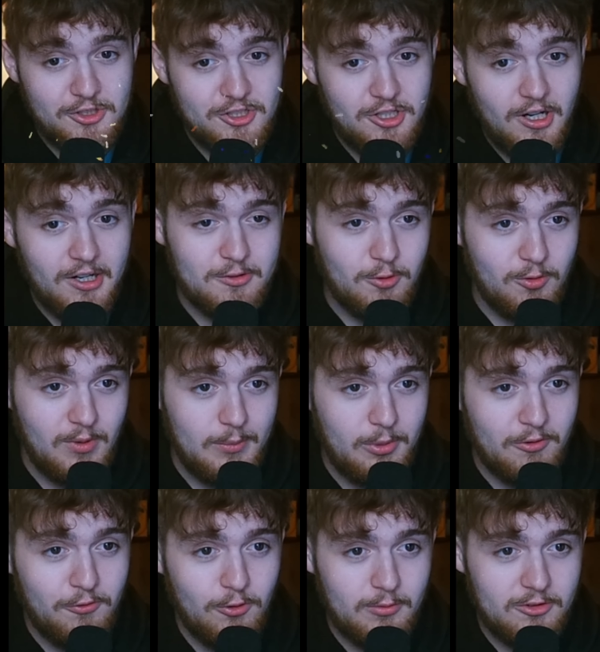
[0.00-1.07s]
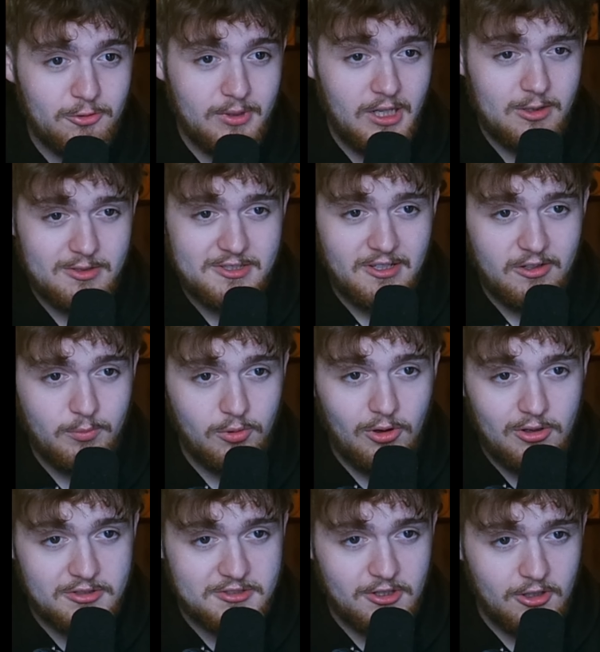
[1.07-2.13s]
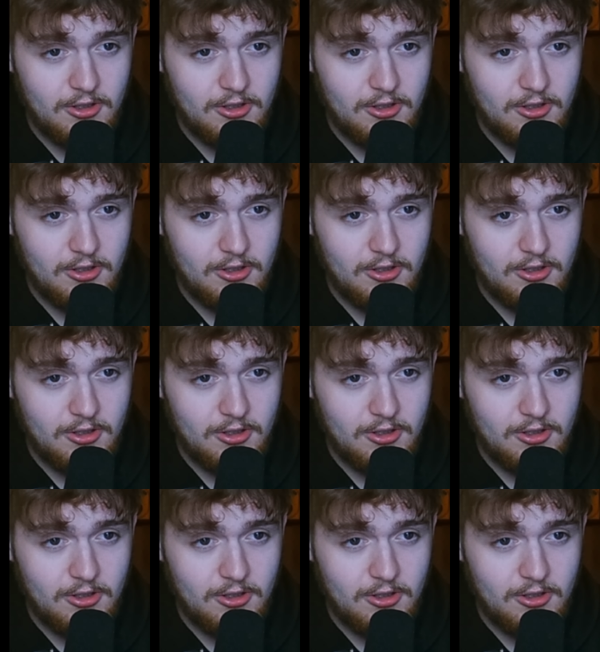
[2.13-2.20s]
I'm shocked with my performance right now inside of Brawl